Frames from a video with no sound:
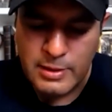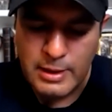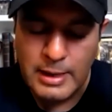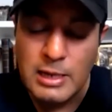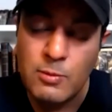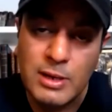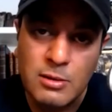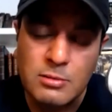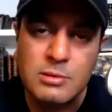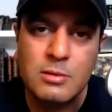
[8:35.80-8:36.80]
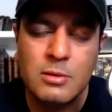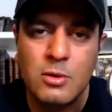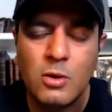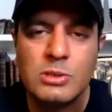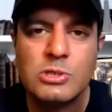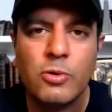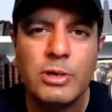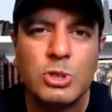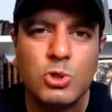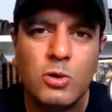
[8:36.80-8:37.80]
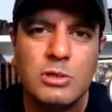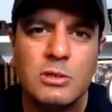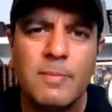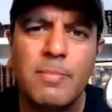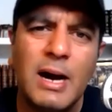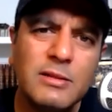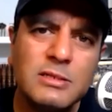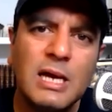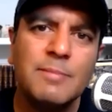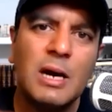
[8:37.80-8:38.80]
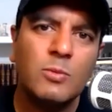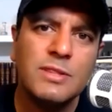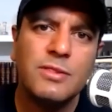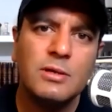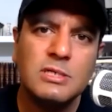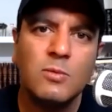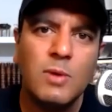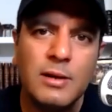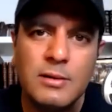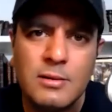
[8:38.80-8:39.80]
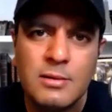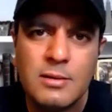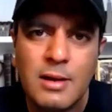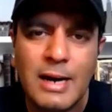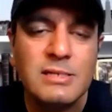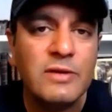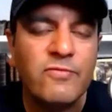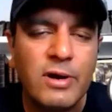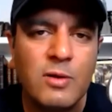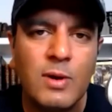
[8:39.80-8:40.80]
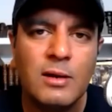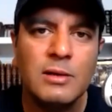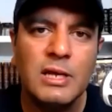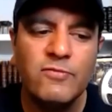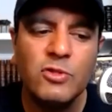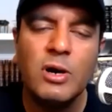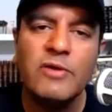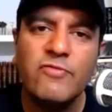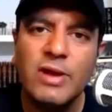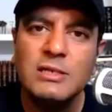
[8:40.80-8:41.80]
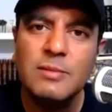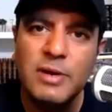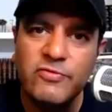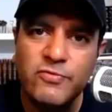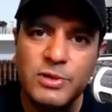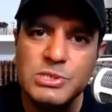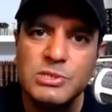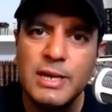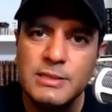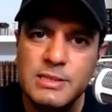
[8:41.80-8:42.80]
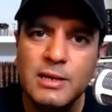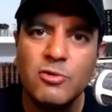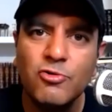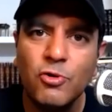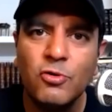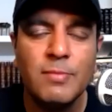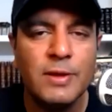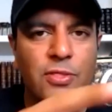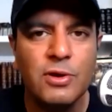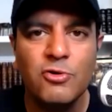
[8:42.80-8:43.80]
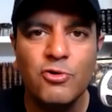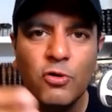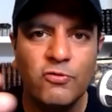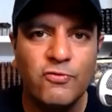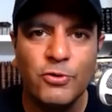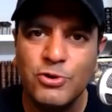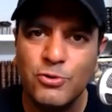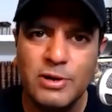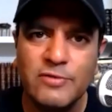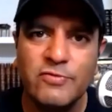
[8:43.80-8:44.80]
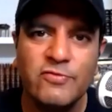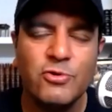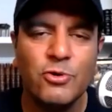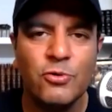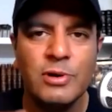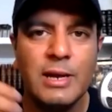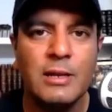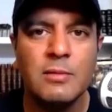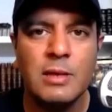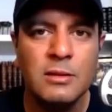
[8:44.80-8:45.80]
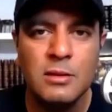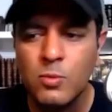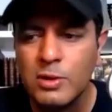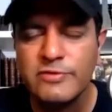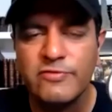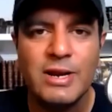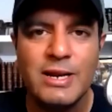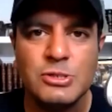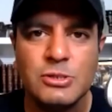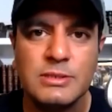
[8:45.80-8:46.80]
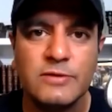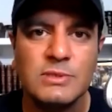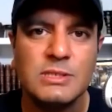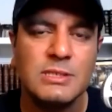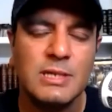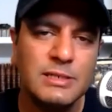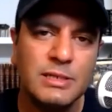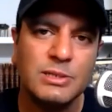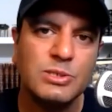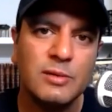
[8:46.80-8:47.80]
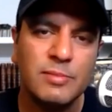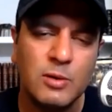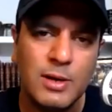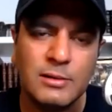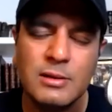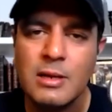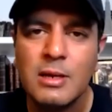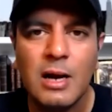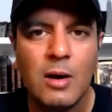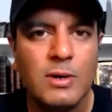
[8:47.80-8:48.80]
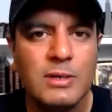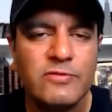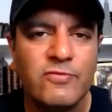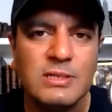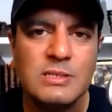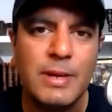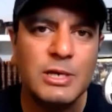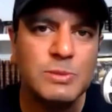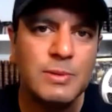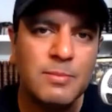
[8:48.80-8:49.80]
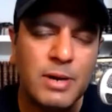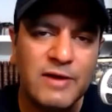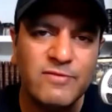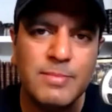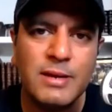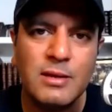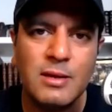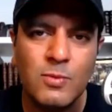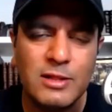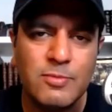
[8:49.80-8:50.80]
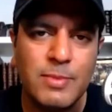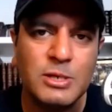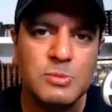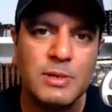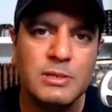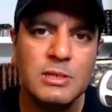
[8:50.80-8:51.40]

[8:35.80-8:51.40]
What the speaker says: anyway, long story short, by the time I was 31, I did very well, even though I failed in my first and second role, my third role, fourth role, and fifth role in the world of financial services. I did extremely well. I worked in funds management, private banking, wealth management,